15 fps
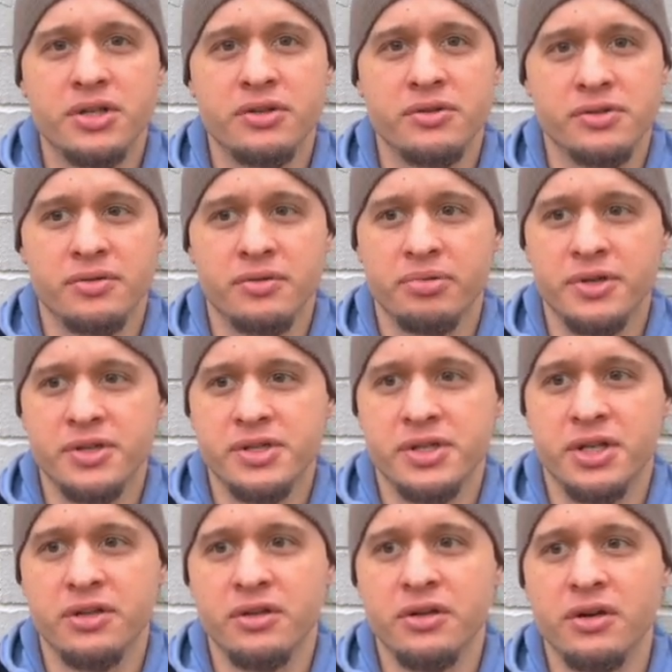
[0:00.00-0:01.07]
Those are the places
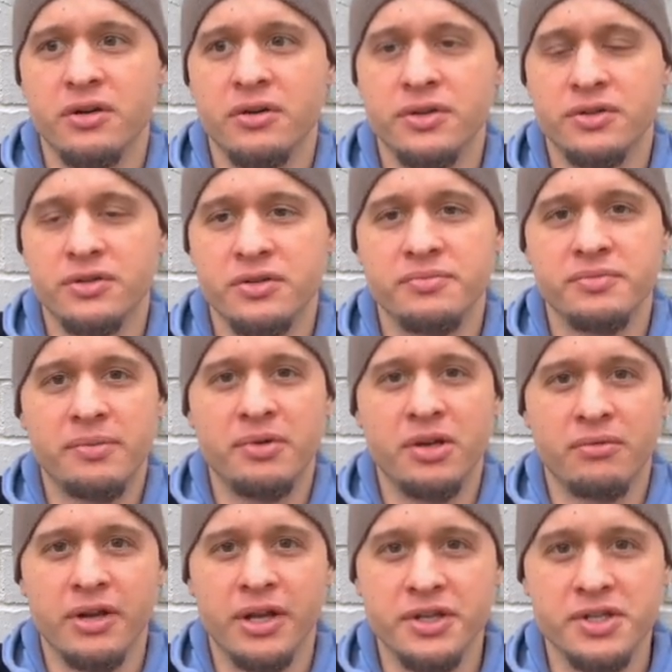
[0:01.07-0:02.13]
that you go into, maybe a
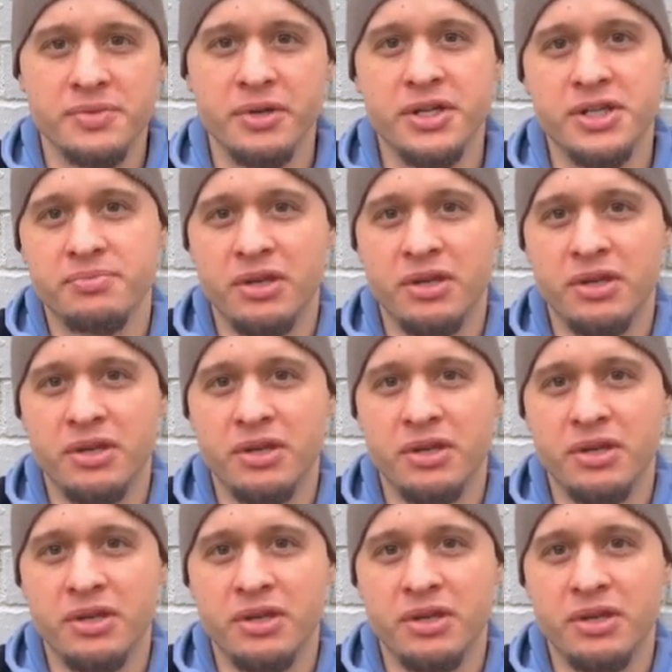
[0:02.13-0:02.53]
rented space,